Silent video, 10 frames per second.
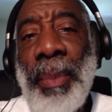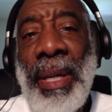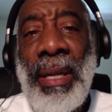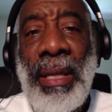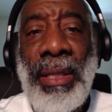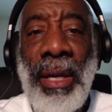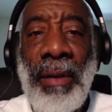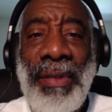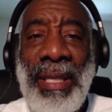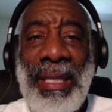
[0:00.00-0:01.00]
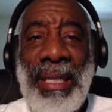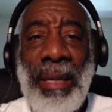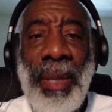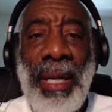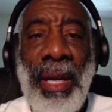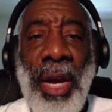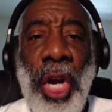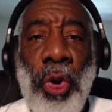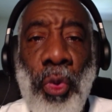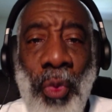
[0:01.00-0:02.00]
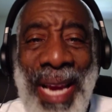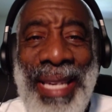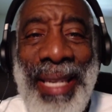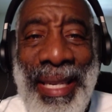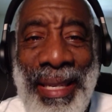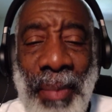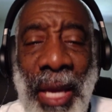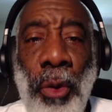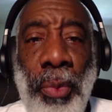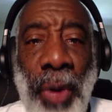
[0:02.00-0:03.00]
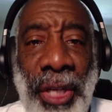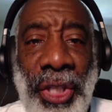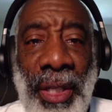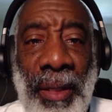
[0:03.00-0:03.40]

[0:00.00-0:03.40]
Because of systemic racism and oppression,